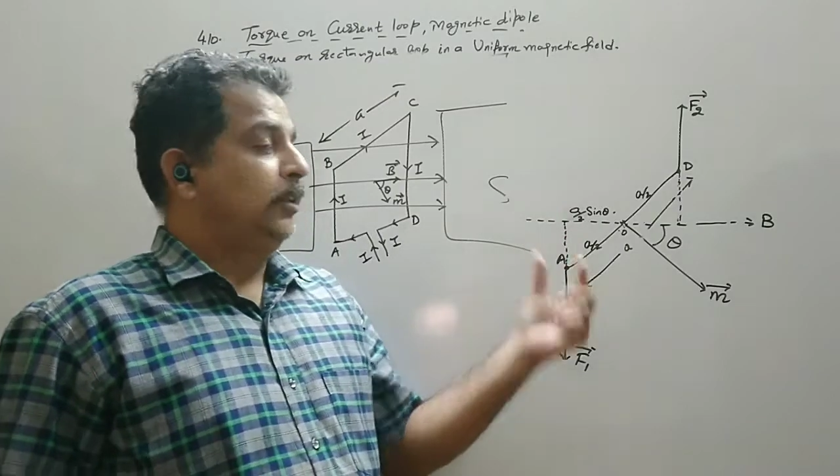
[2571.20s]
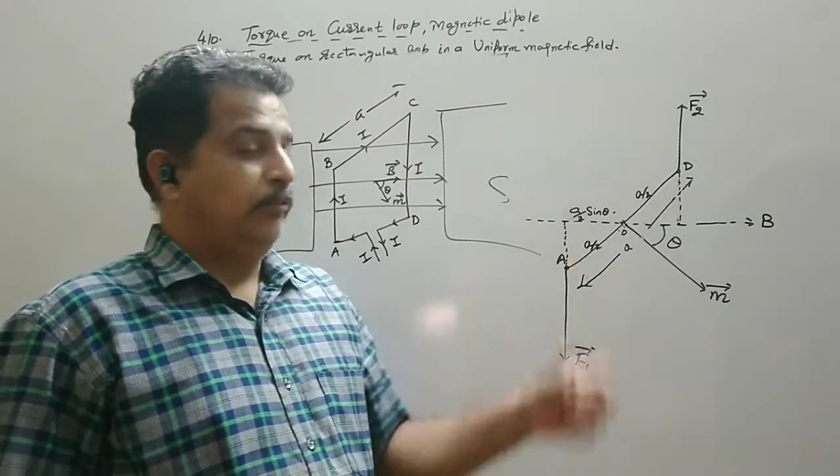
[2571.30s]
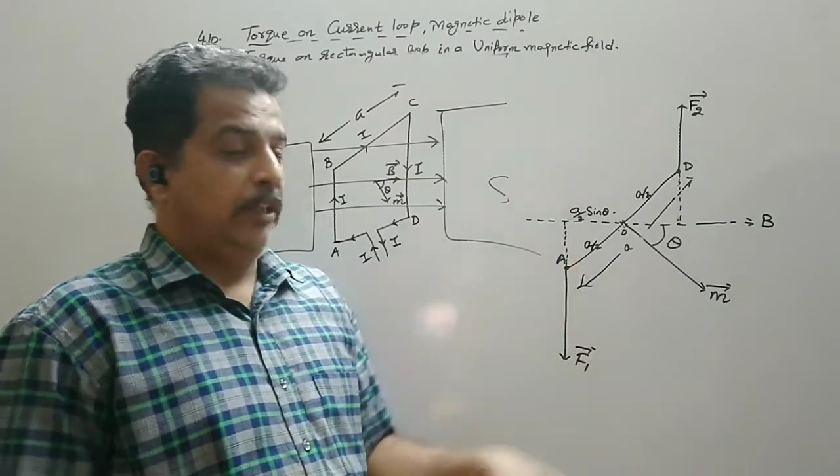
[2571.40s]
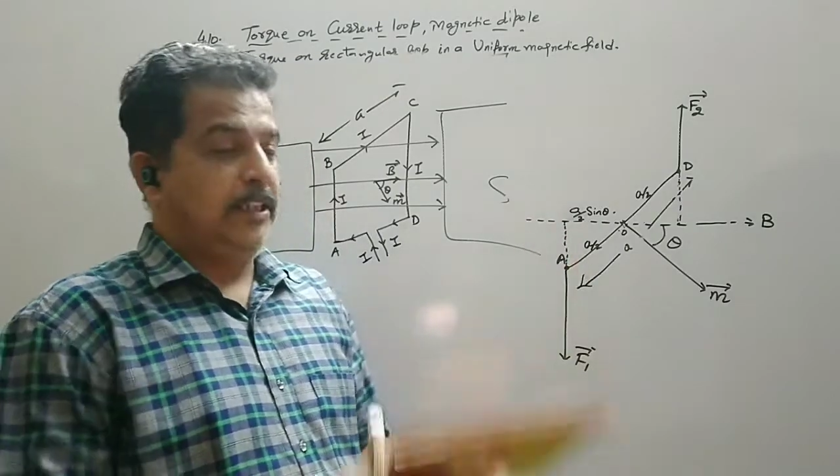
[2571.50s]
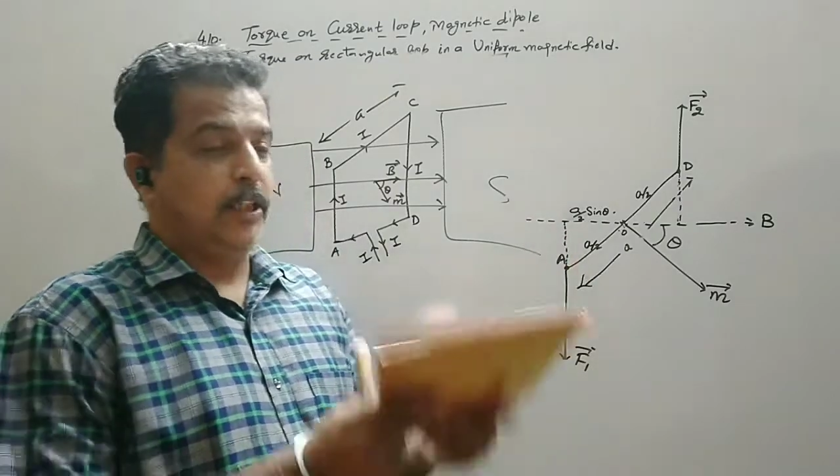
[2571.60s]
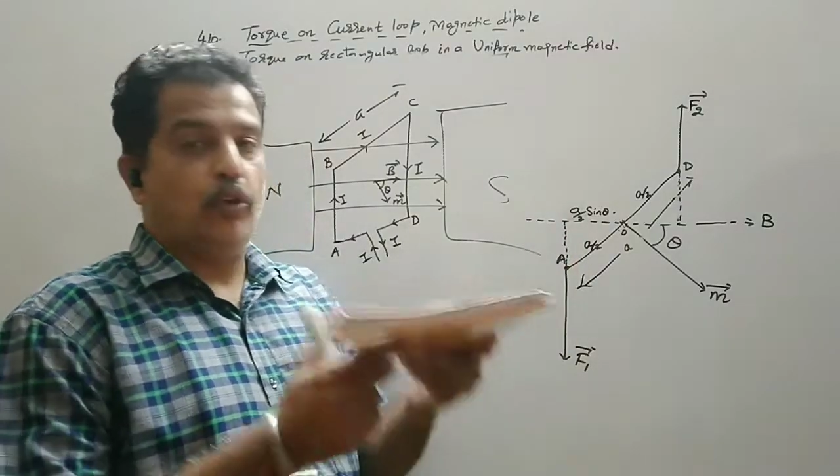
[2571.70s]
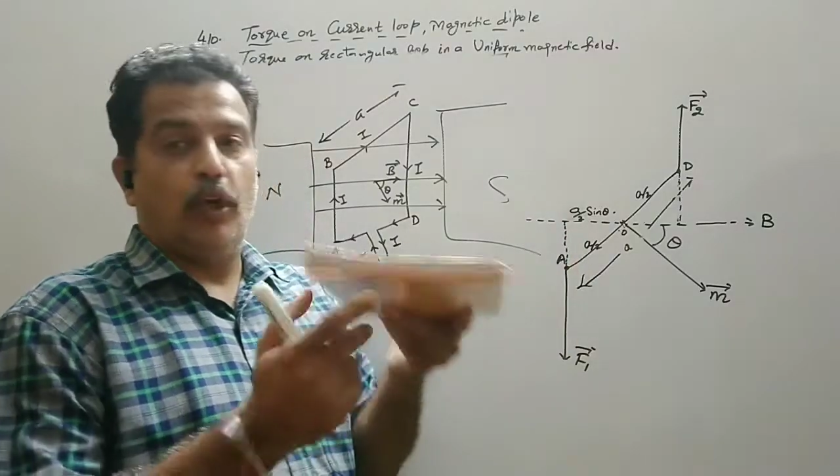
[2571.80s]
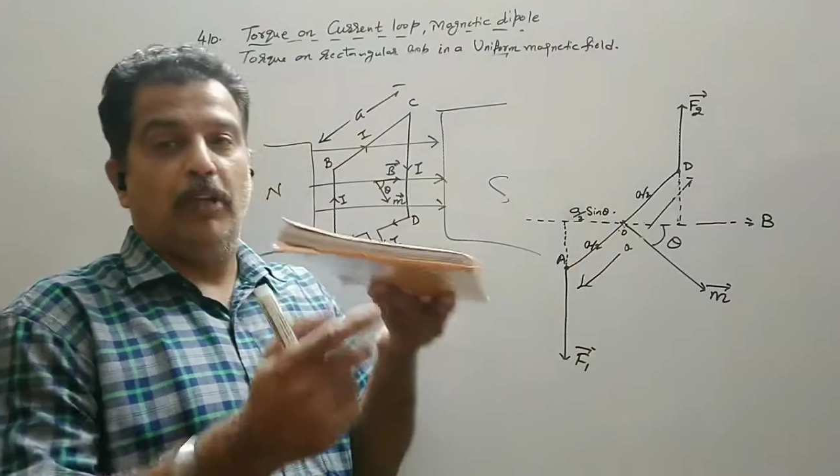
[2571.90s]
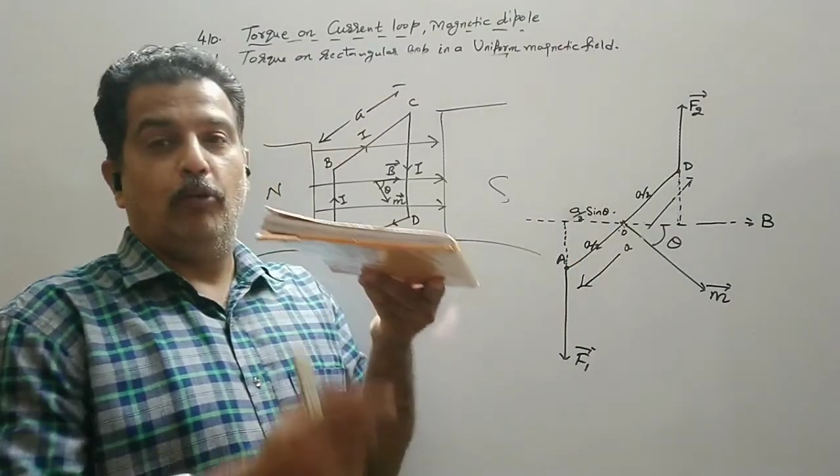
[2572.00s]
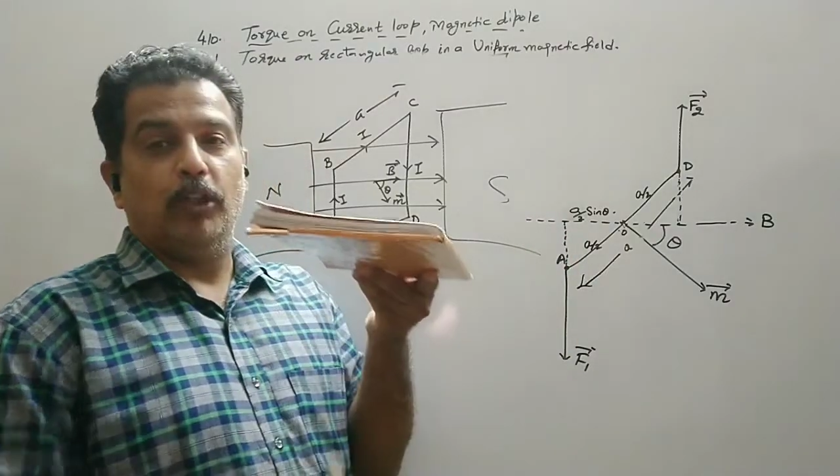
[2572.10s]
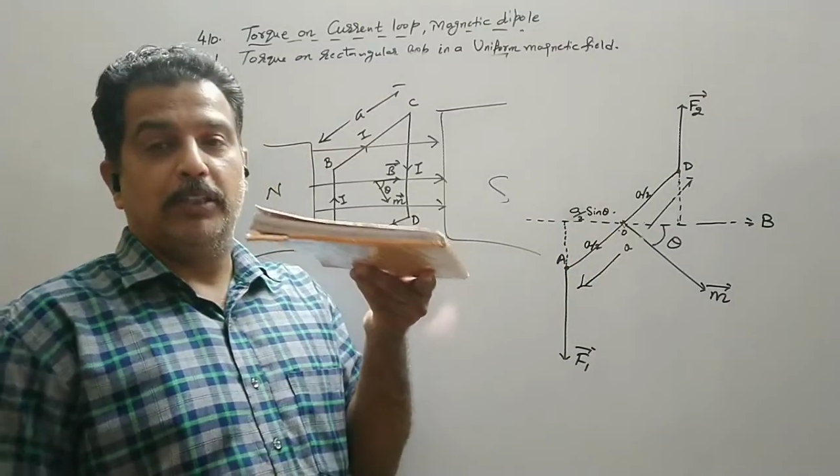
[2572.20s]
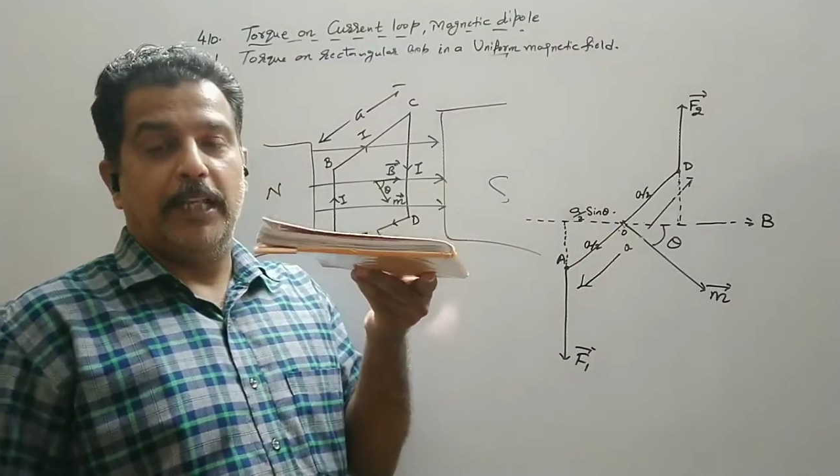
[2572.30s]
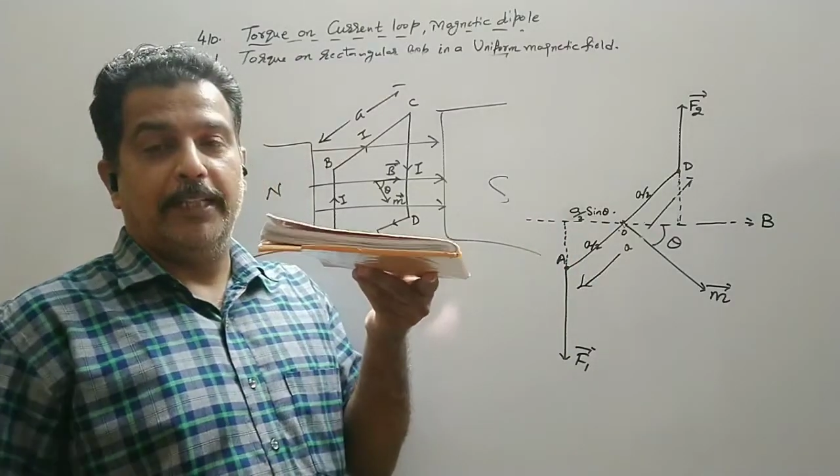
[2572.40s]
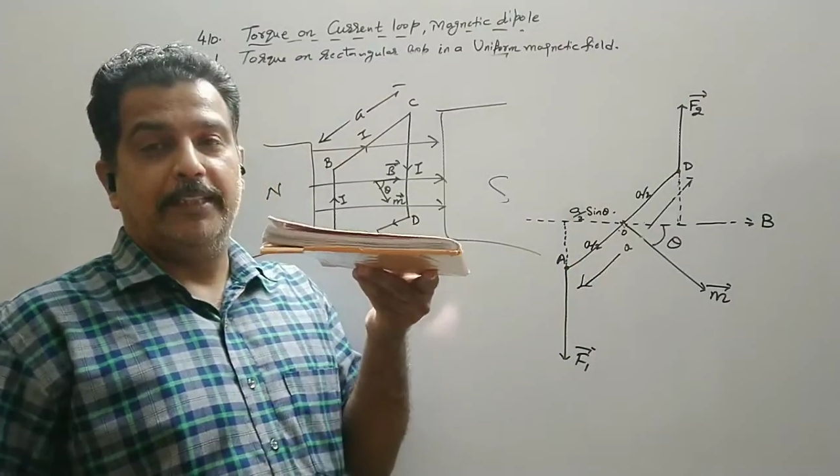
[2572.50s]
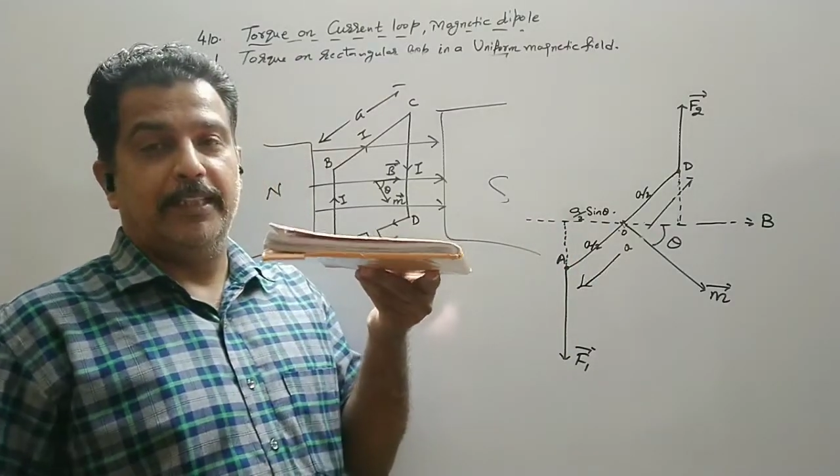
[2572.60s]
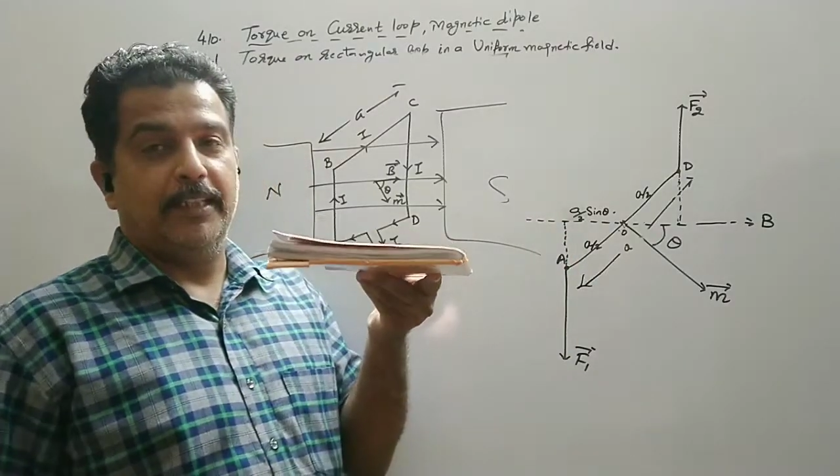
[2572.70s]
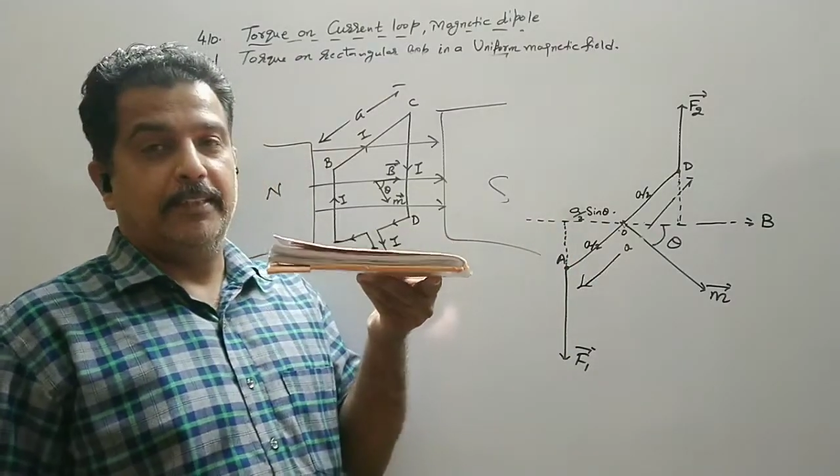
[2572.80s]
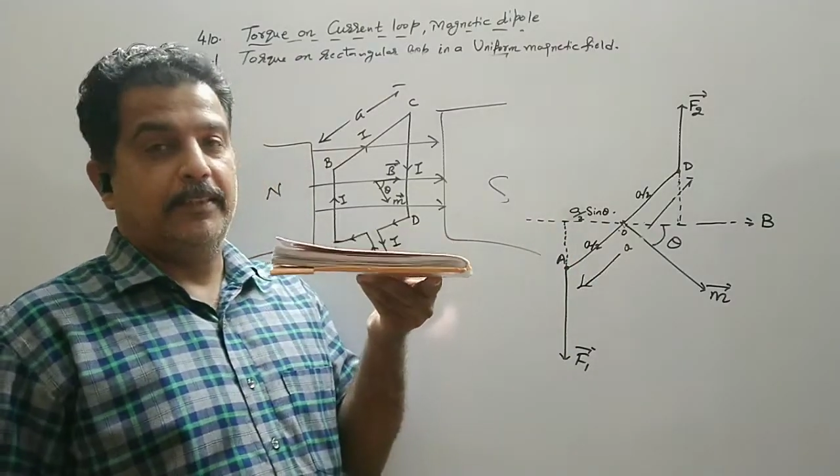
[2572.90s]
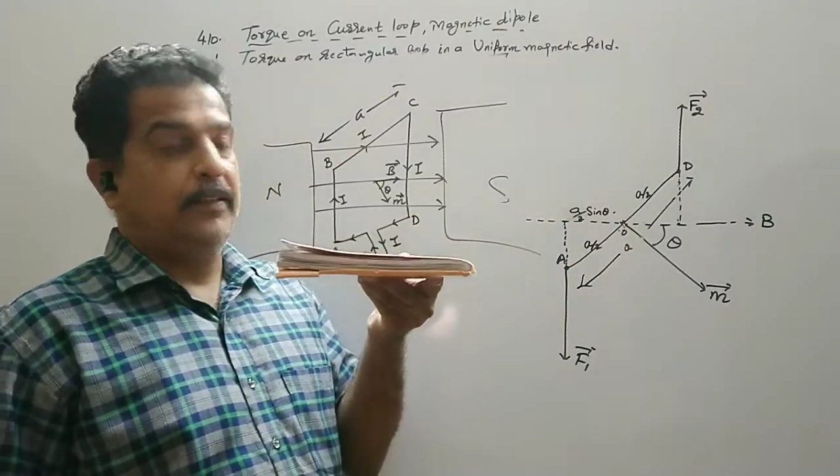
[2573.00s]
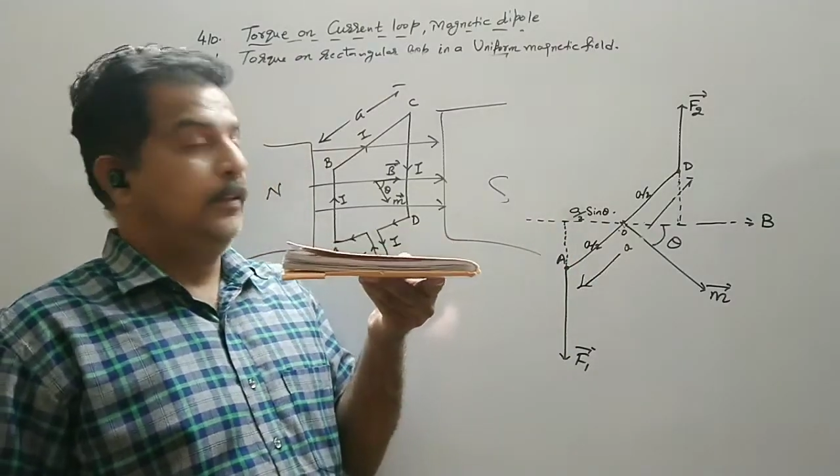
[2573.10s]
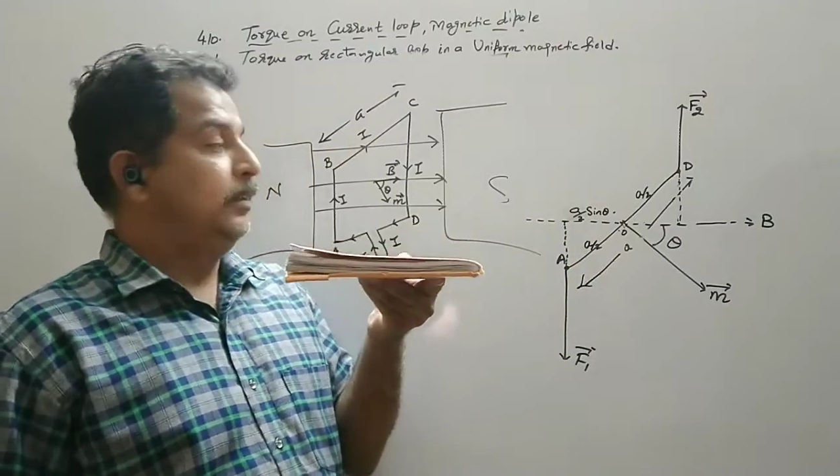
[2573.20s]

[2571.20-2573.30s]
when the coil was like this